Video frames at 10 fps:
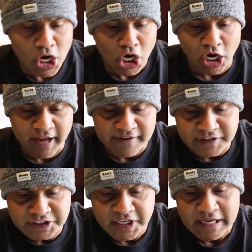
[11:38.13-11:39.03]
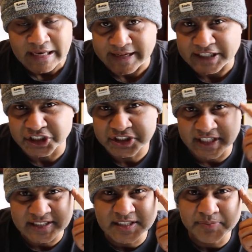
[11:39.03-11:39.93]
On average, like I just
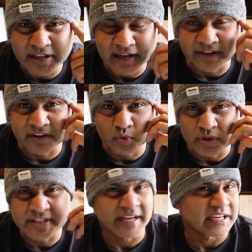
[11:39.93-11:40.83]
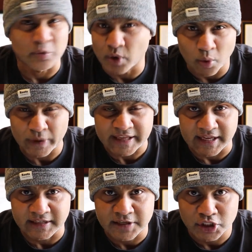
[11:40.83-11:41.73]
said, something like this would take a
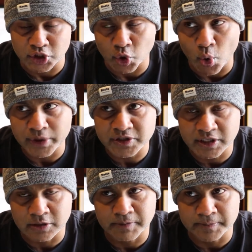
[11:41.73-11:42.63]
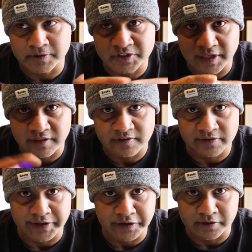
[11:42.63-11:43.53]
weekend. You're going to hear people say this
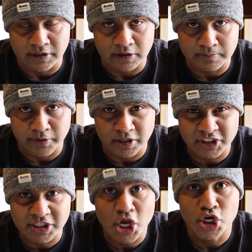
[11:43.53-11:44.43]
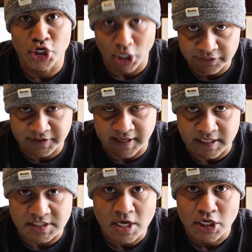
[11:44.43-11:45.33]
is a year-long project. Not the
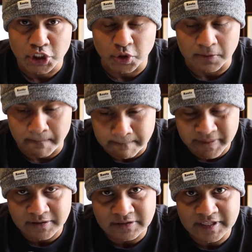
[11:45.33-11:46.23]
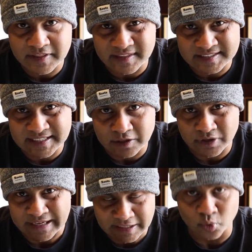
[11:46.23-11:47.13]
case. You could build this out
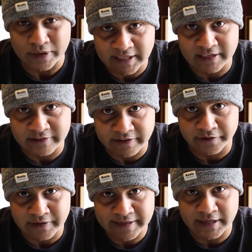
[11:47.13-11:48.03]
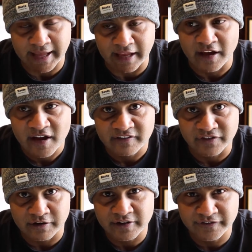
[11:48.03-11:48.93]
in a weekend, literally a
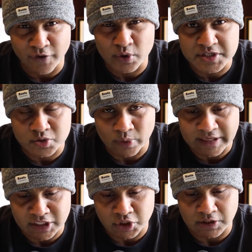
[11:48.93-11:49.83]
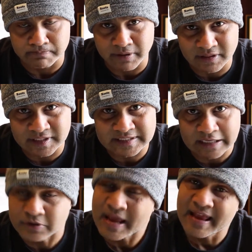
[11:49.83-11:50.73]
very focused weekend. You could build this
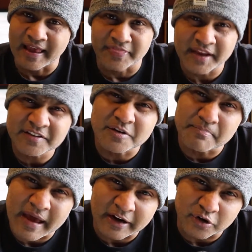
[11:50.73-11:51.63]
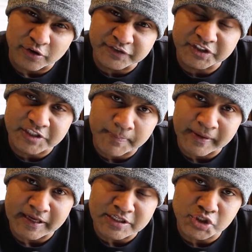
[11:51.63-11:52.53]
out, and then it's a matter of
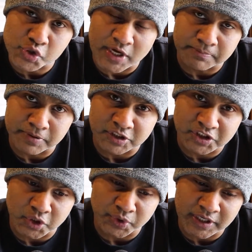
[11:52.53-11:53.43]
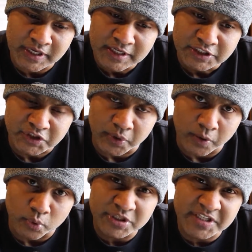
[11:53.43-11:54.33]
stepping into that persona. So
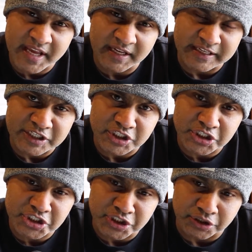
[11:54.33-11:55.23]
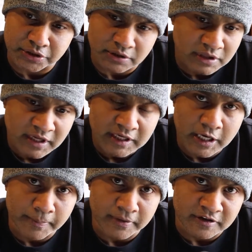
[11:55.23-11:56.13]
it would take an additional
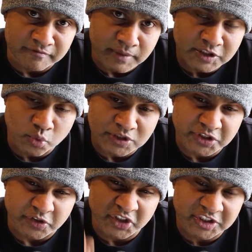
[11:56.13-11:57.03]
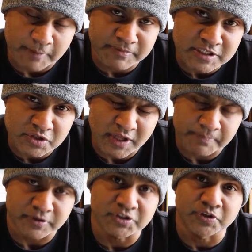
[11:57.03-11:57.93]
couple of months once you're stepped into
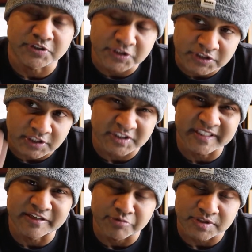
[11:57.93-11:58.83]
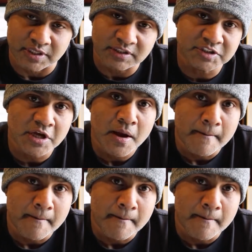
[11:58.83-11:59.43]
that persona to start seeing results.